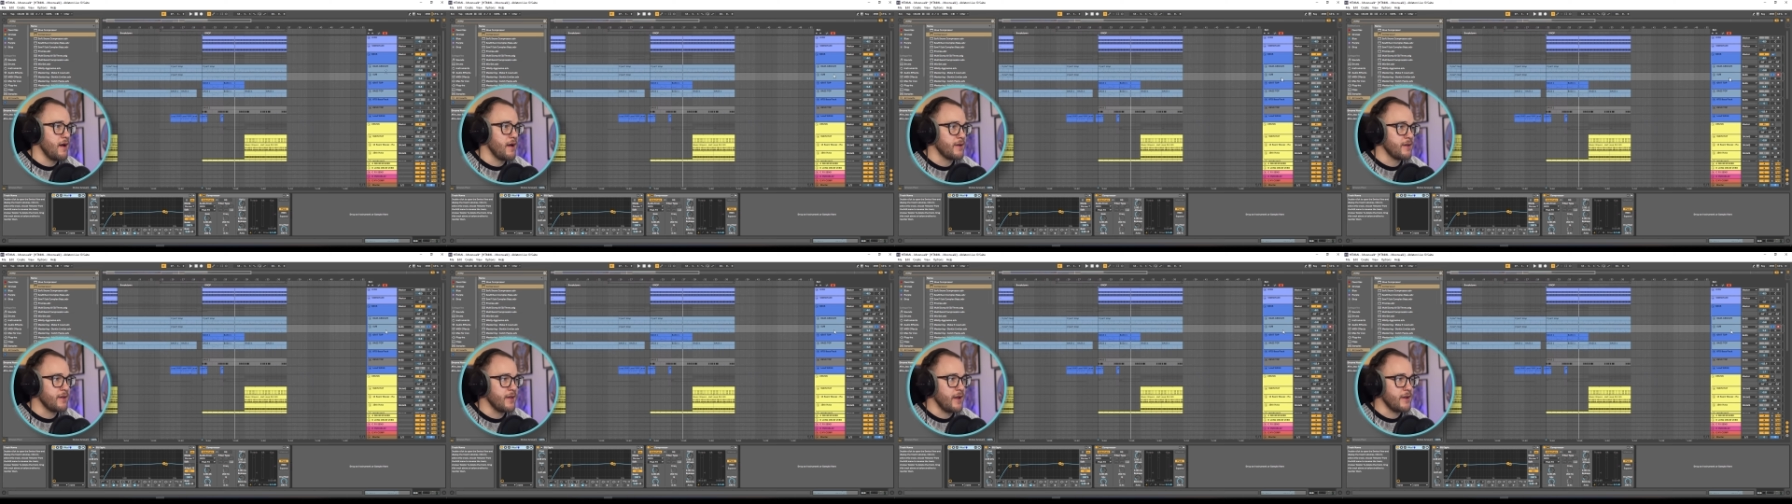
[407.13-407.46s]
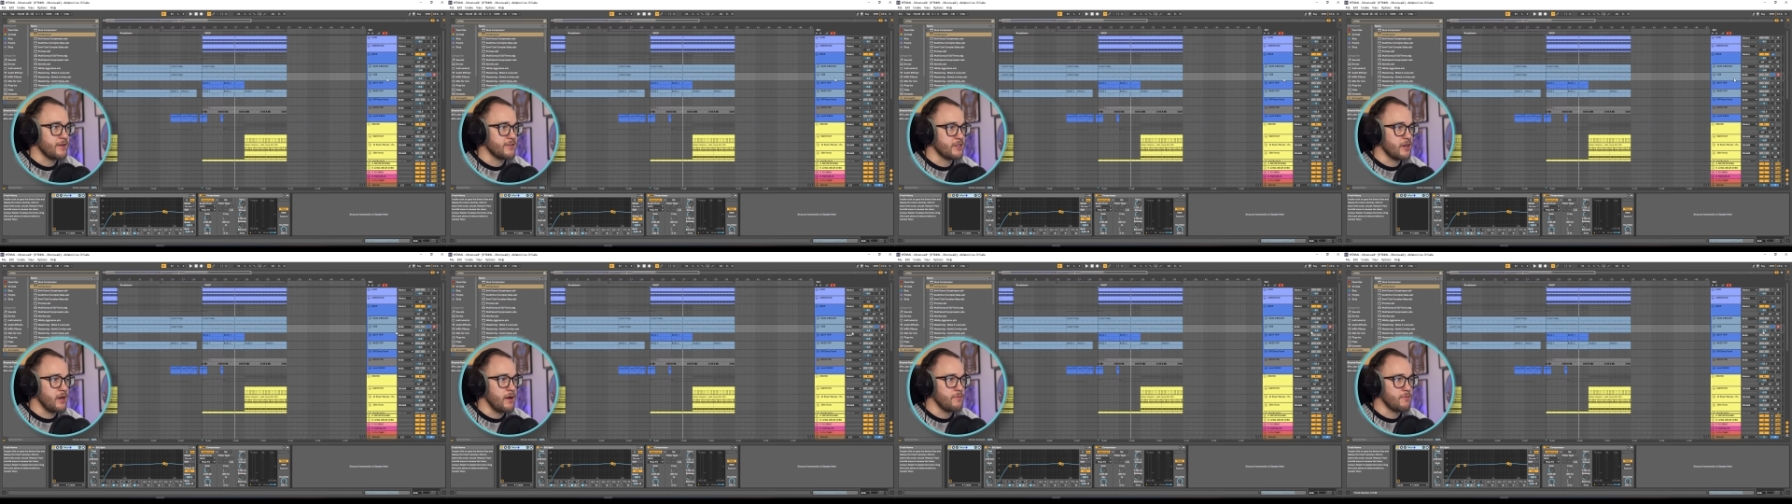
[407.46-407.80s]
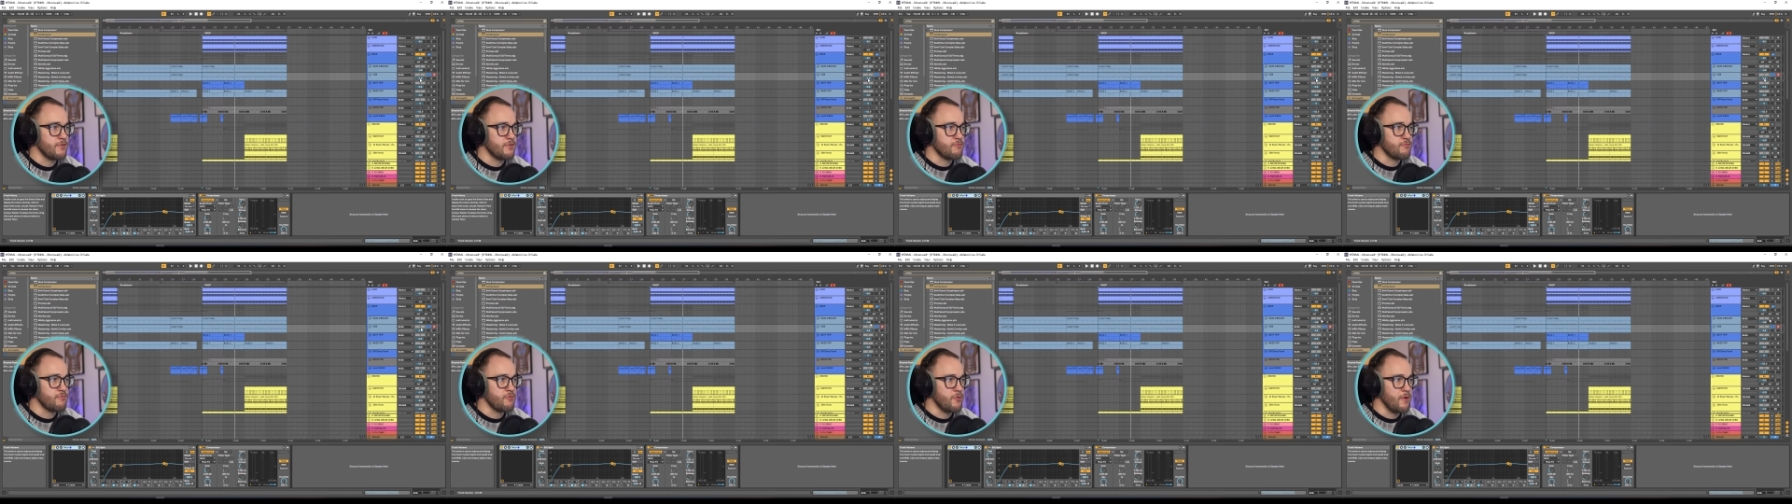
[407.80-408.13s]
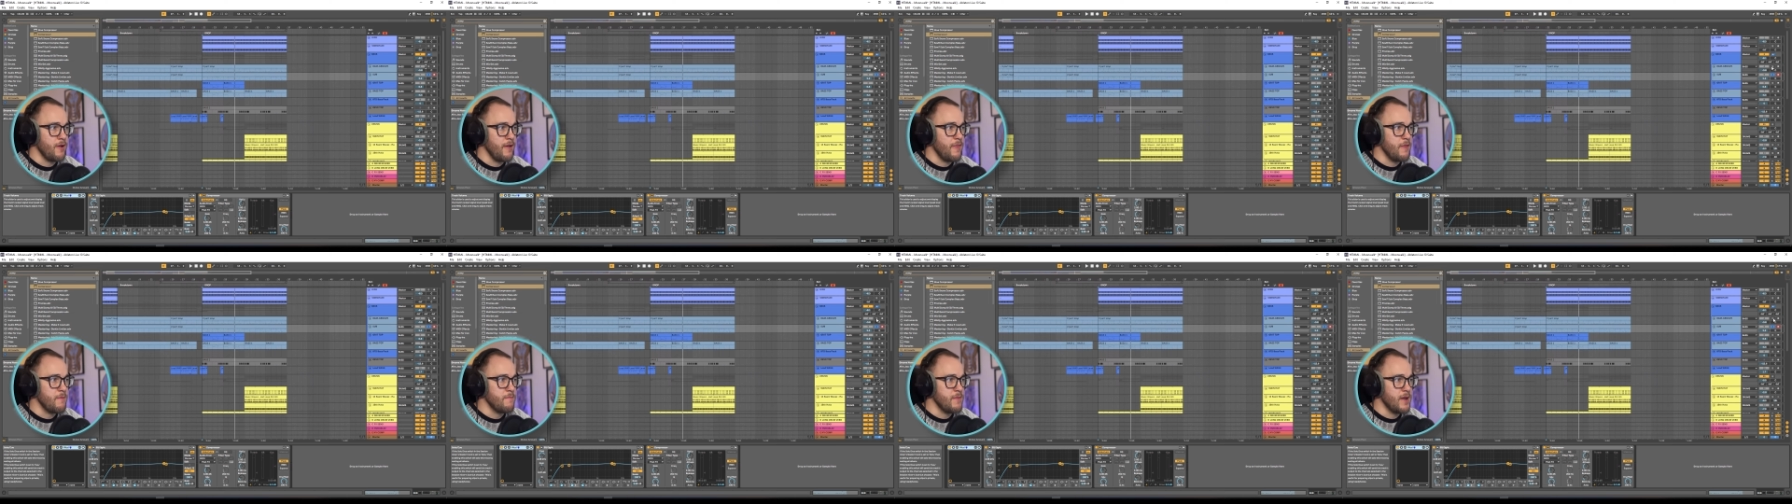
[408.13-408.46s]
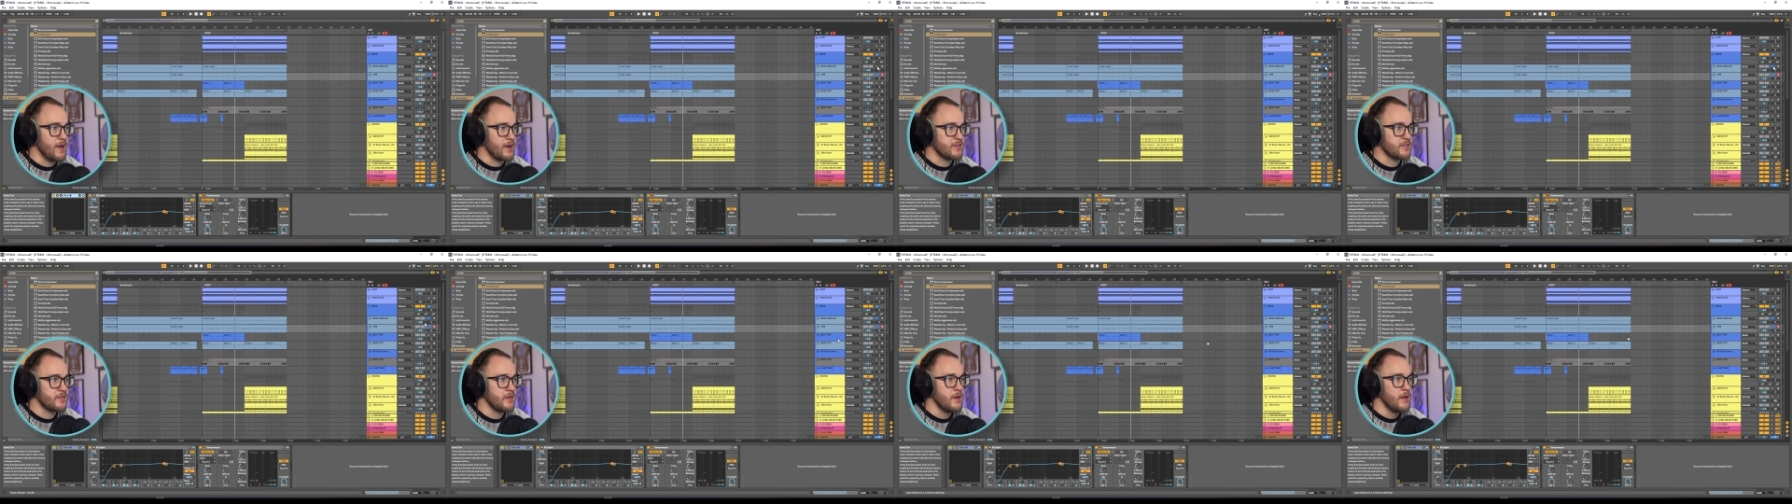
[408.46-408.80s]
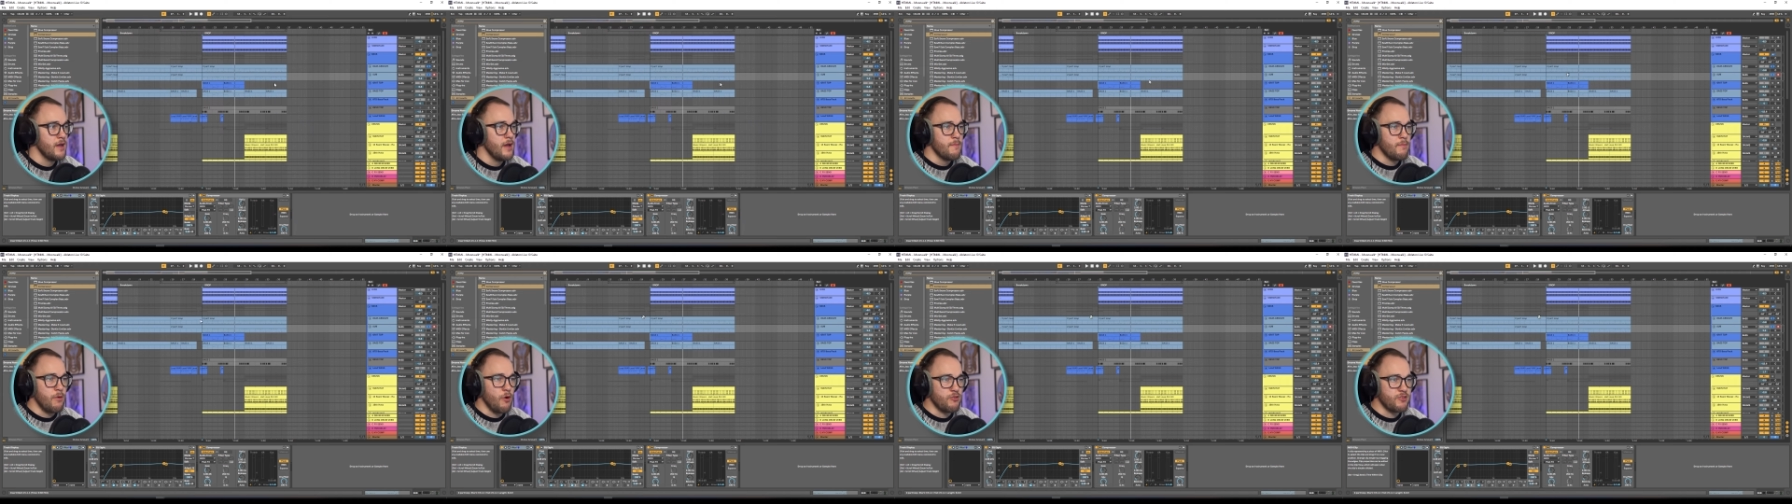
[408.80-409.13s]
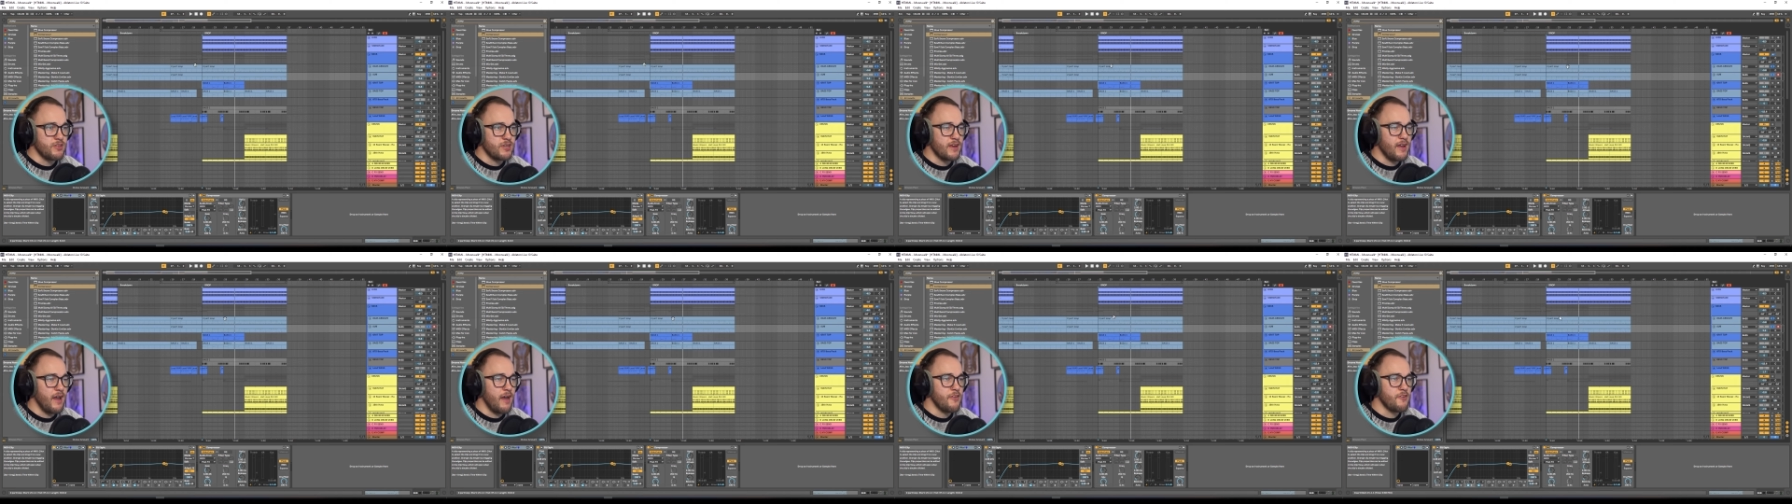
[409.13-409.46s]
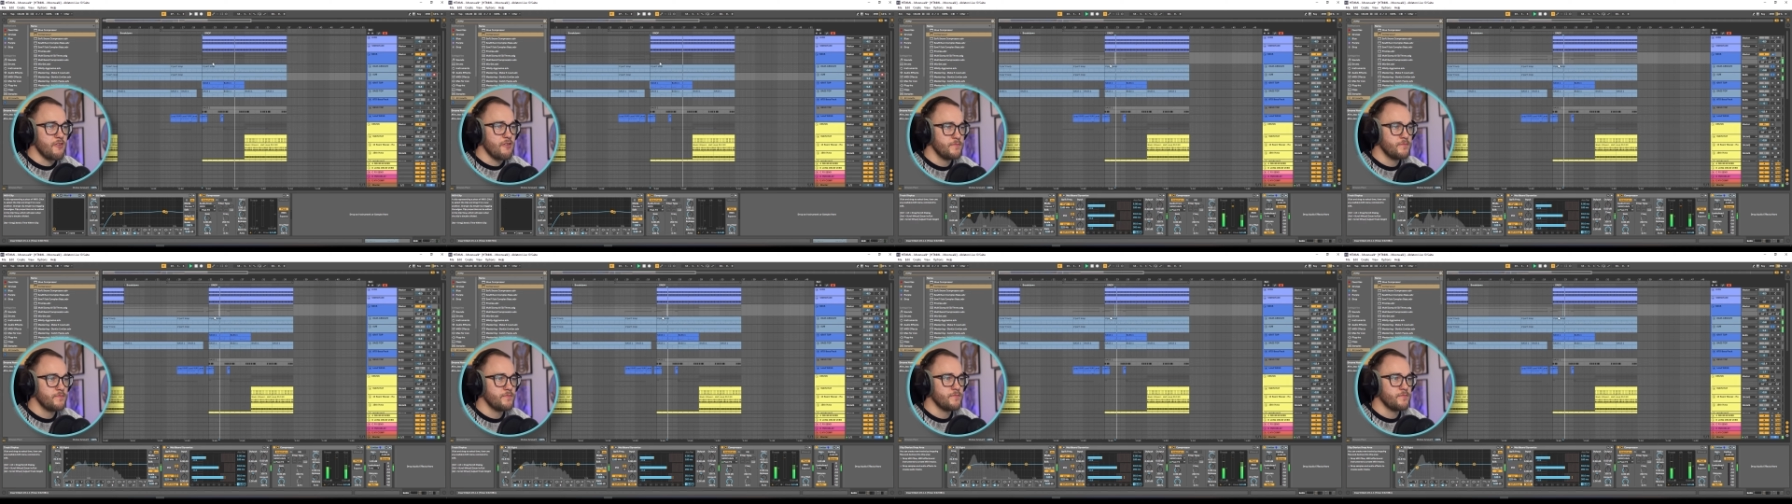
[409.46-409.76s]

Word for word: kick to come through in the mix. Both together,